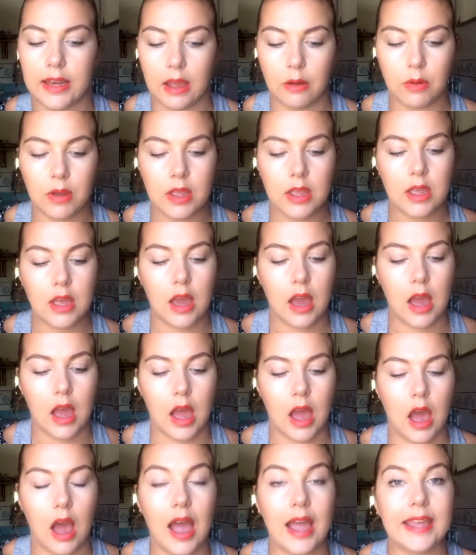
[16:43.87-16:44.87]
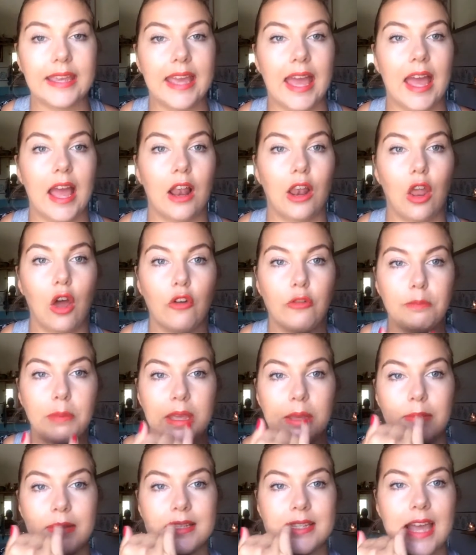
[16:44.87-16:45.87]
Now, I get a lot of
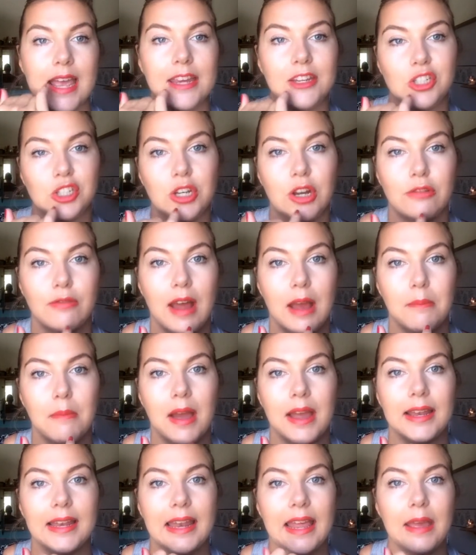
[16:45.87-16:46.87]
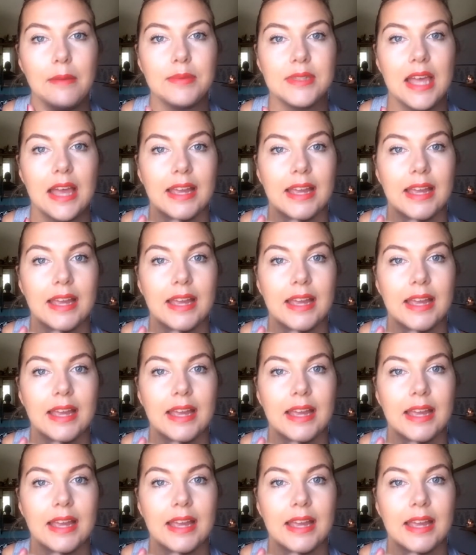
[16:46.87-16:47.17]
pigmentation around my lips.